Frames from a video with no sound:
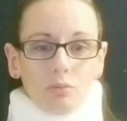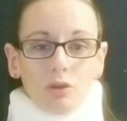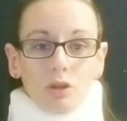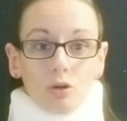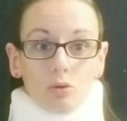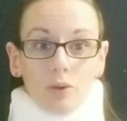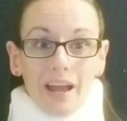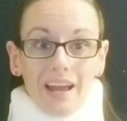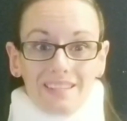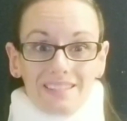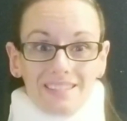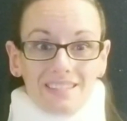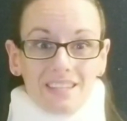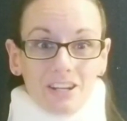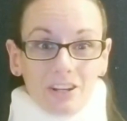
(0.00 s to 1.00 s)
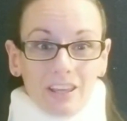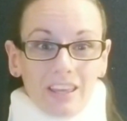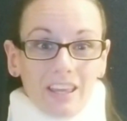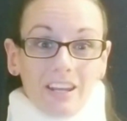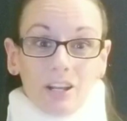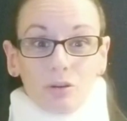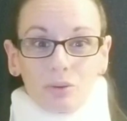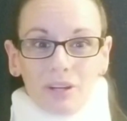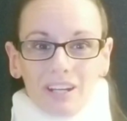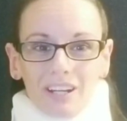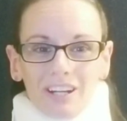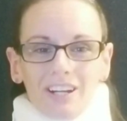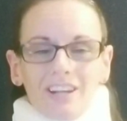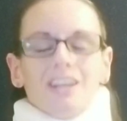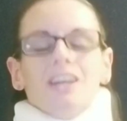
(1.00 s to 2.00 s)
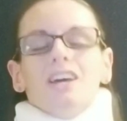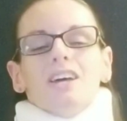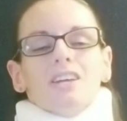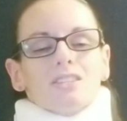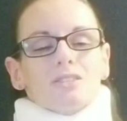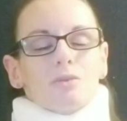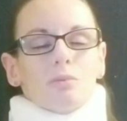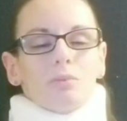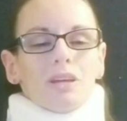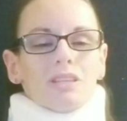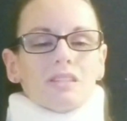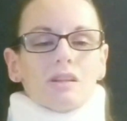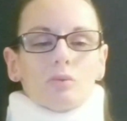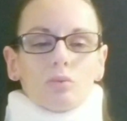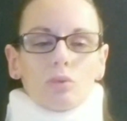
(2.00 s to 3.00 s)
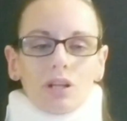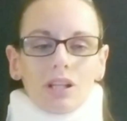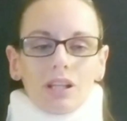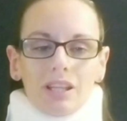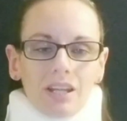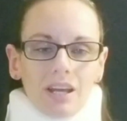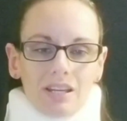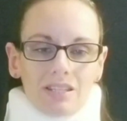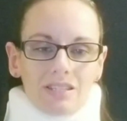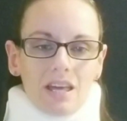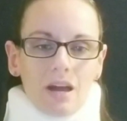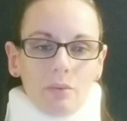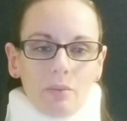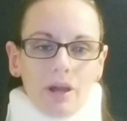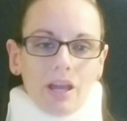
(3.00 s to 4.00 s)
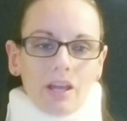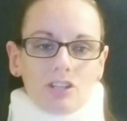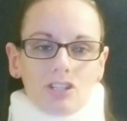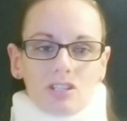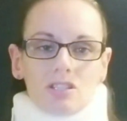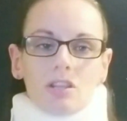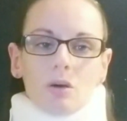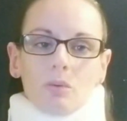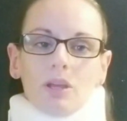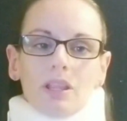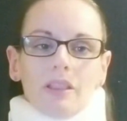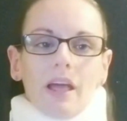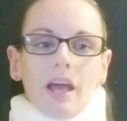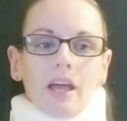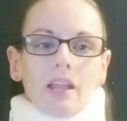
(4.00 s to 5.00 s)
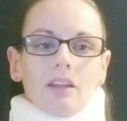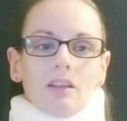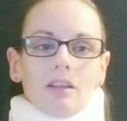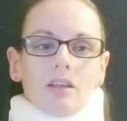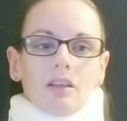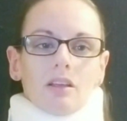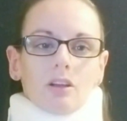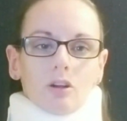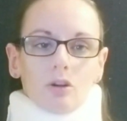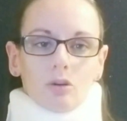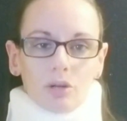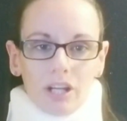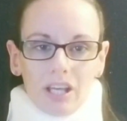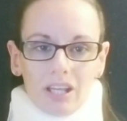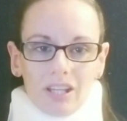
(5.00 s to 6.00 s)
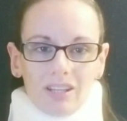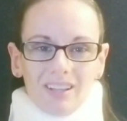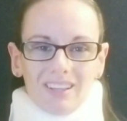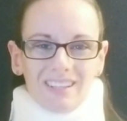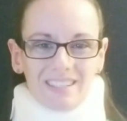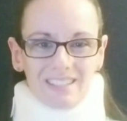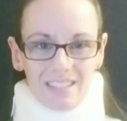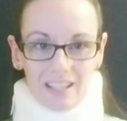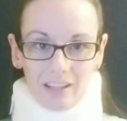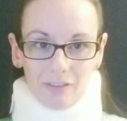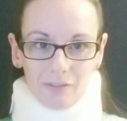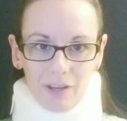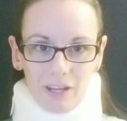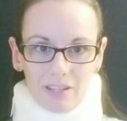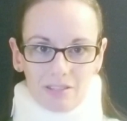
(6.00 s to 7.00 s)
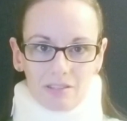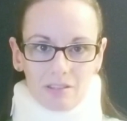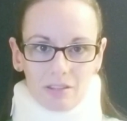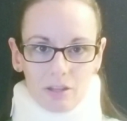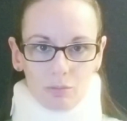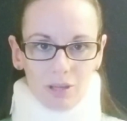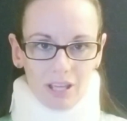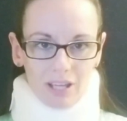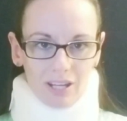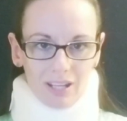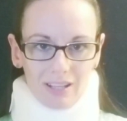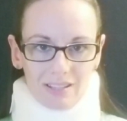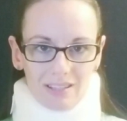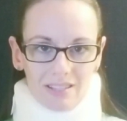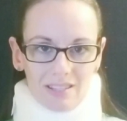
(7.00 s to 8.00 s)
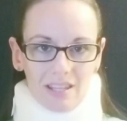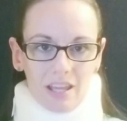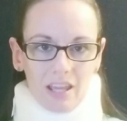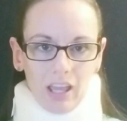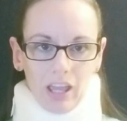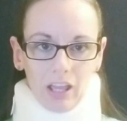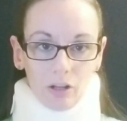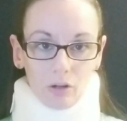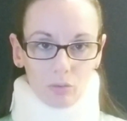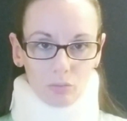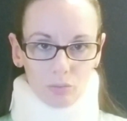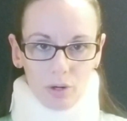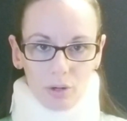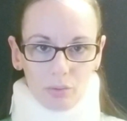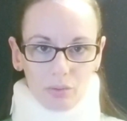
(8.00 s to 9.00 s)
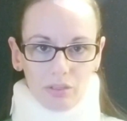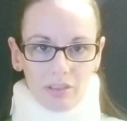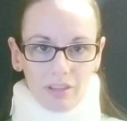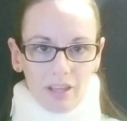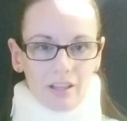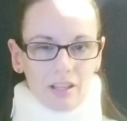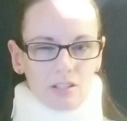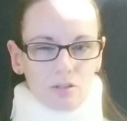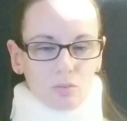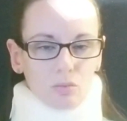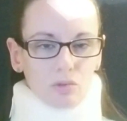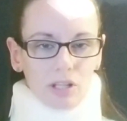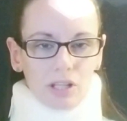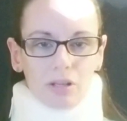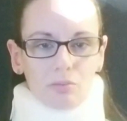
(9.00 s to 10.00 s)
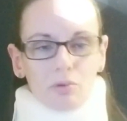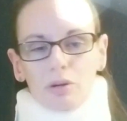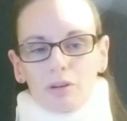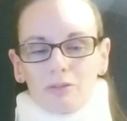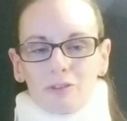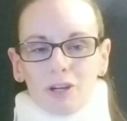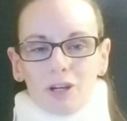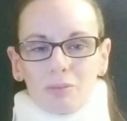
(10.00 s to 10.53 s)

the grass is getting greener. So it makes it really nice that way, just knowing that green signifies new beginnings and growth, and that's really important for your